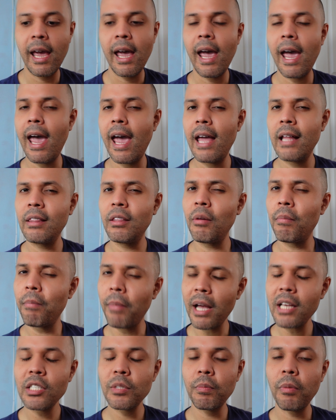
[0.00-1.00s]
And the
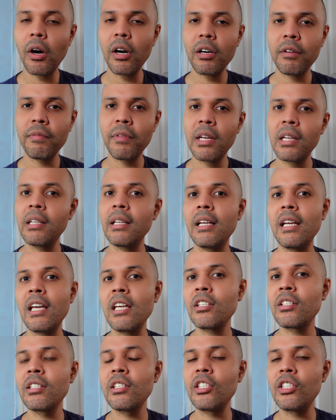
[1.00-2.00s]
best part of it
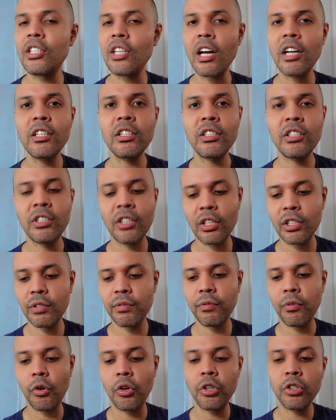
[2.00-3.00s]
is not just
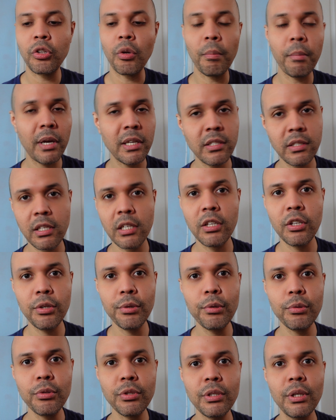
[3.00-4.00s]
for domestic
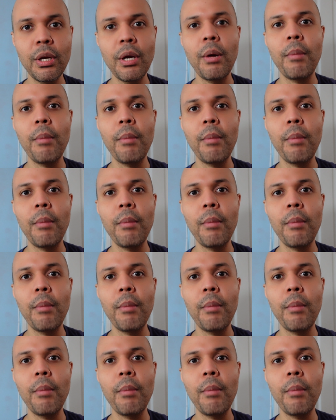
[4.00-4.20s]
use,